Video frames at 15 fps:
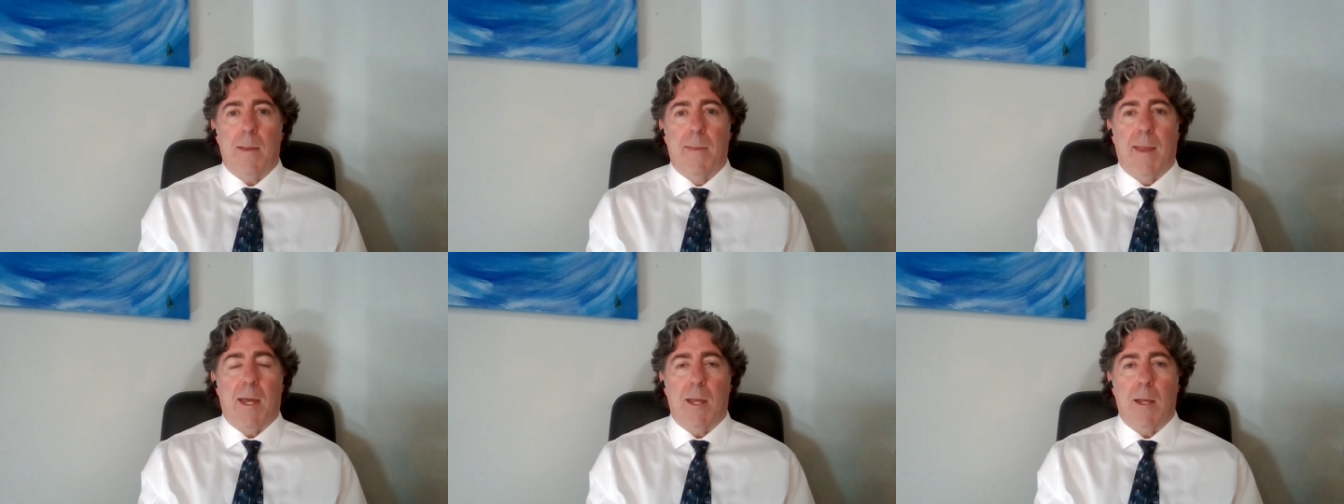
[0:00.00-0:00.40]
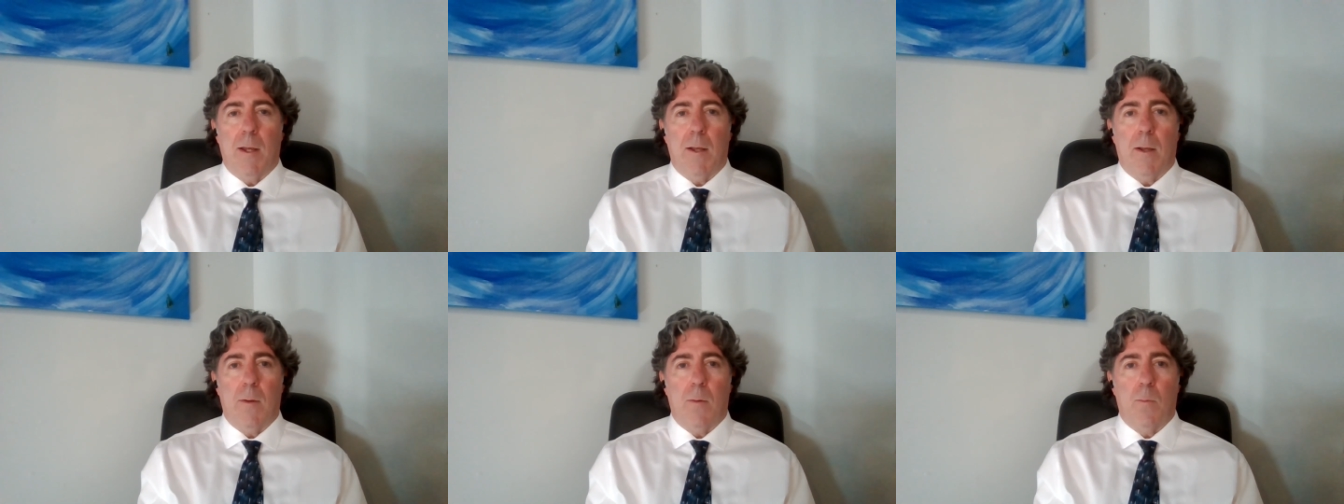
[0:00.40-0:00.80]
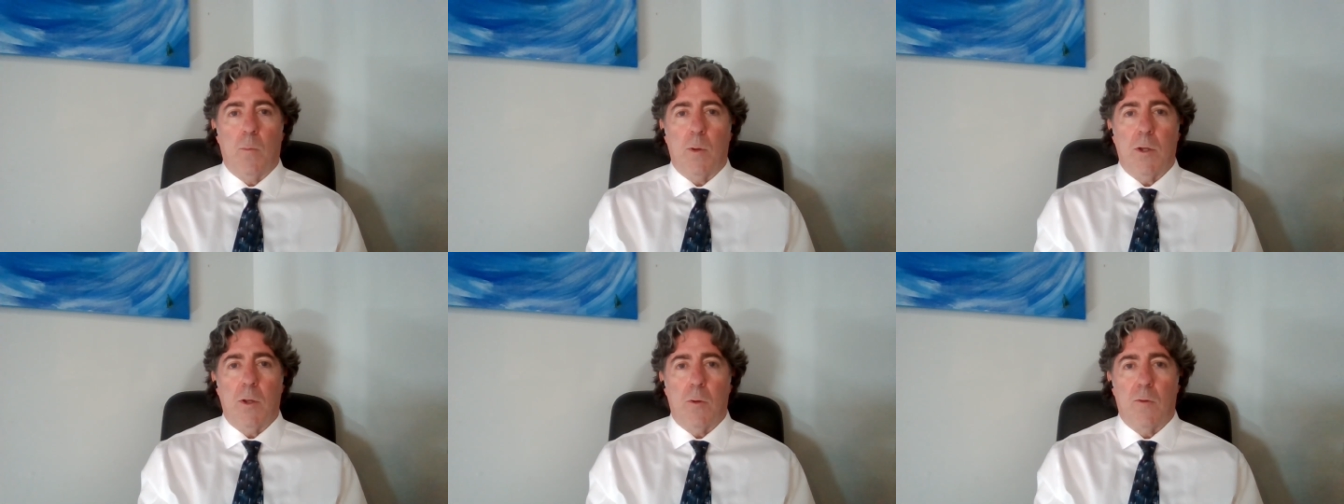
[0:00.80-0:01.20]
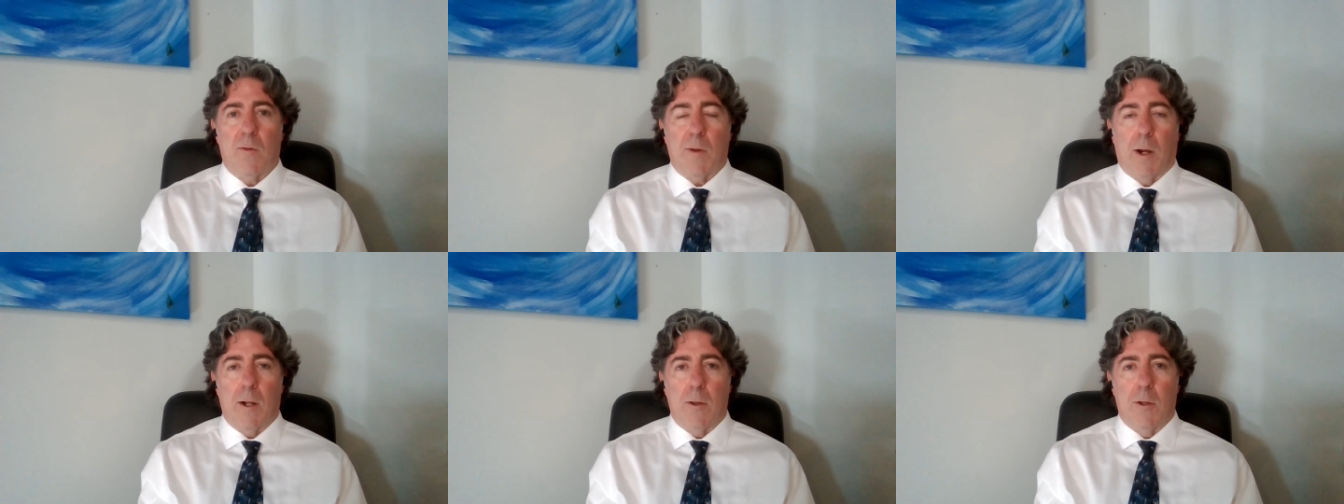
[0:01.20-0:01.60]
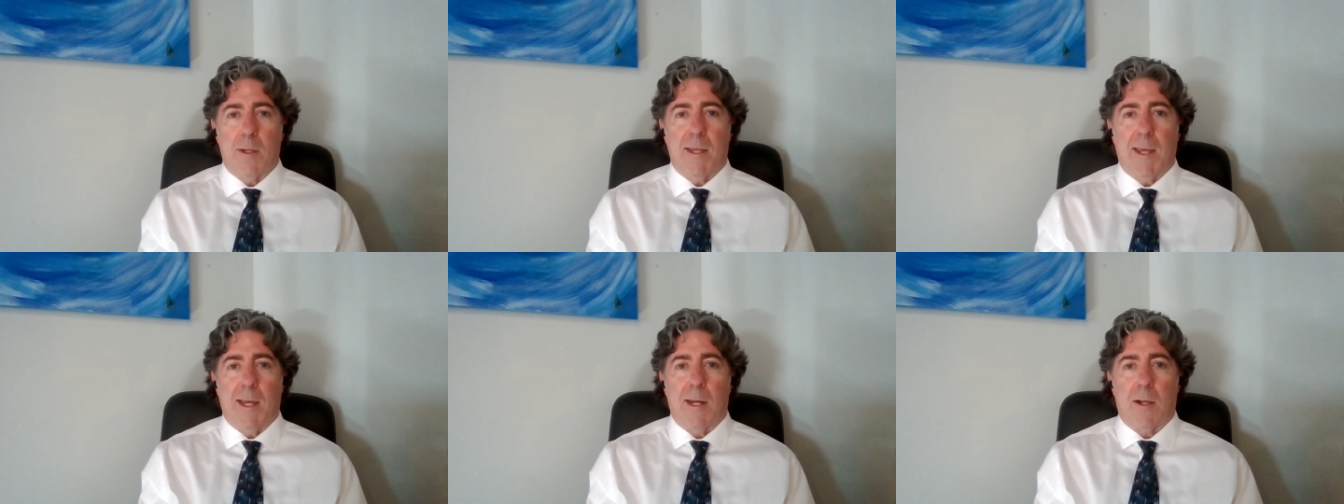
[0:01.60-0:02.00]
that when you start
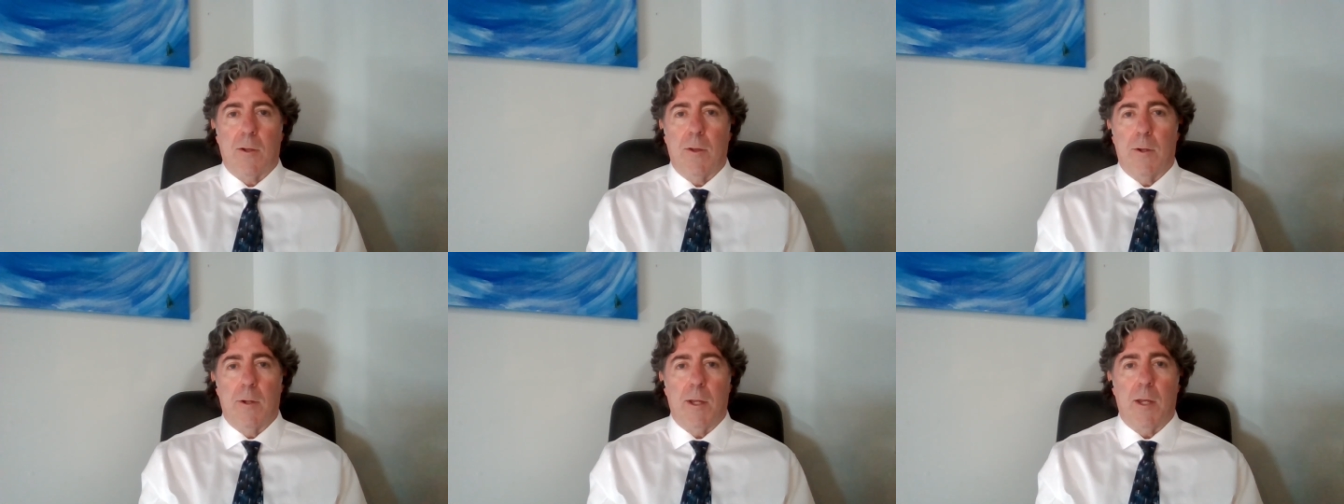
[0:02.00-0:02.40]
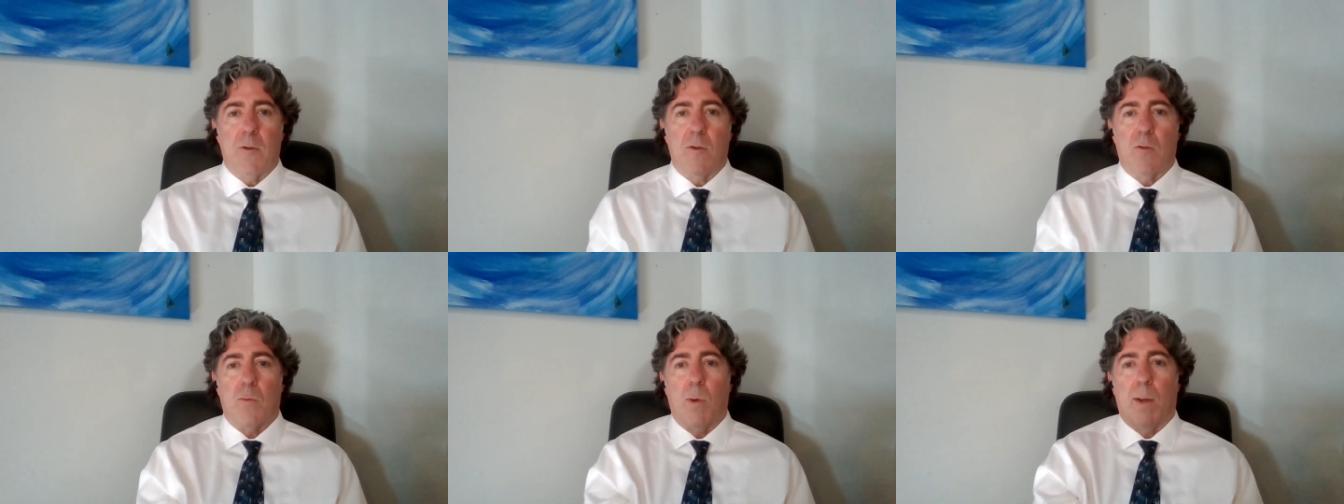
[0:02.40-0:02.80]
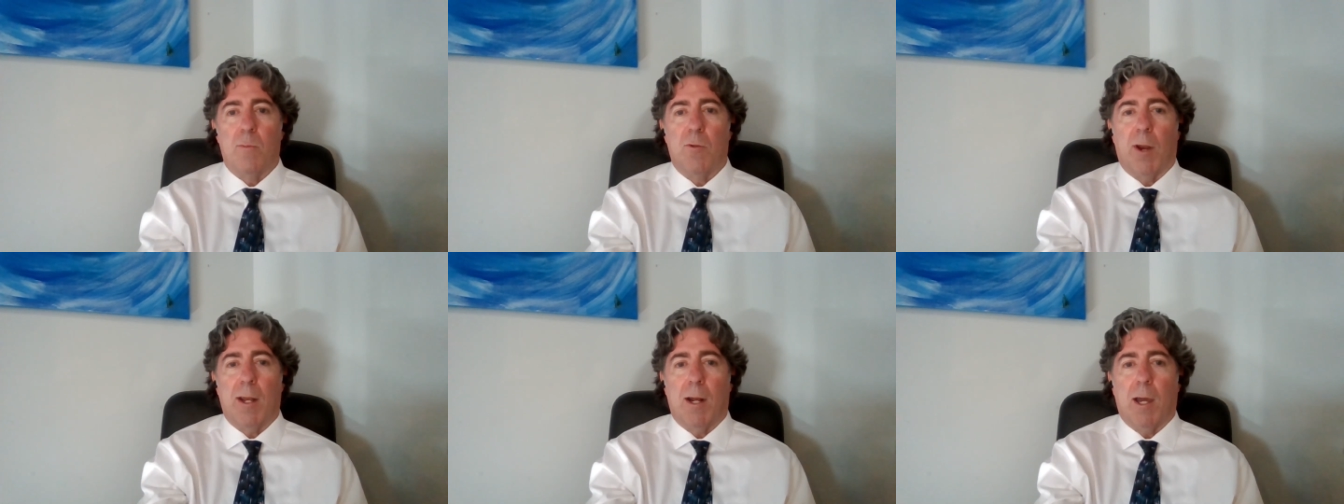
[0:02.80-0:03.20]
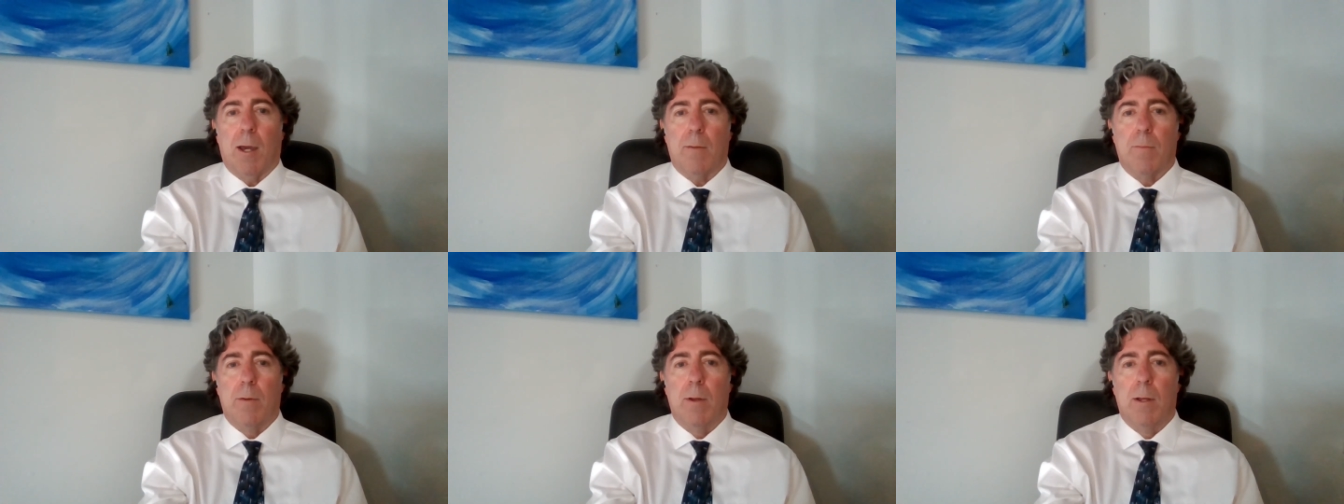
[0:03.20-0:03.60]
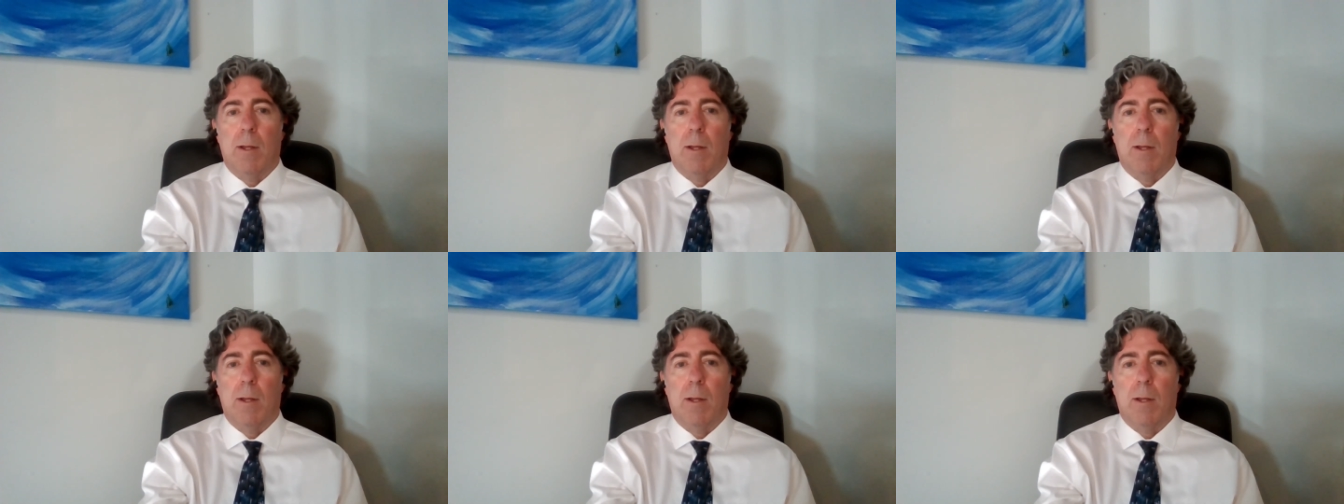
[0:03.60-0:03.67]
looking at it clearly, it just rubs right off.